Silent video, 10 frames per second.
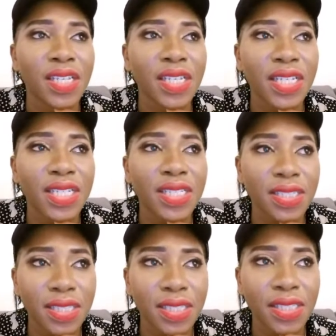
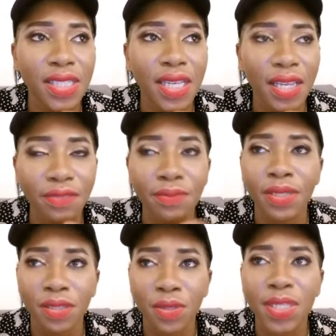
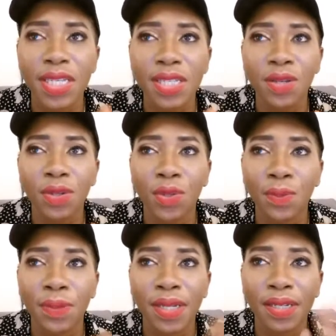28th
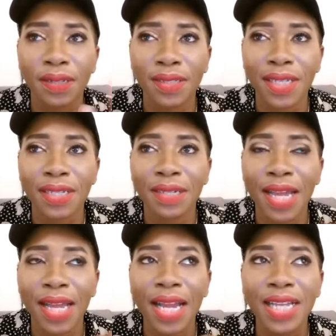October. Then
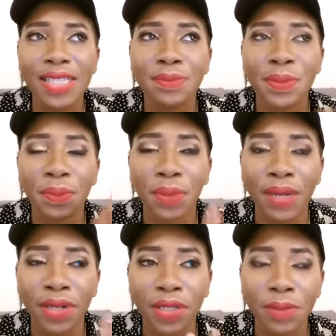I had people
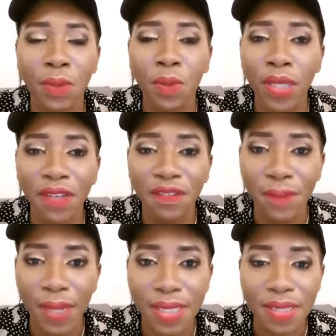around me who gave
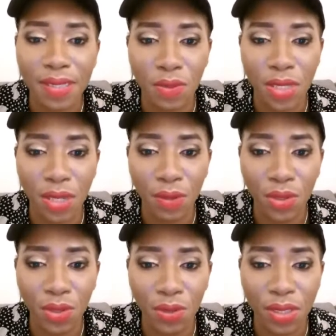birth to their own
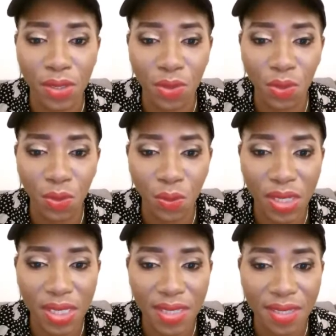children 2
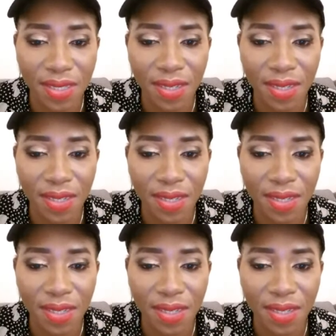weeks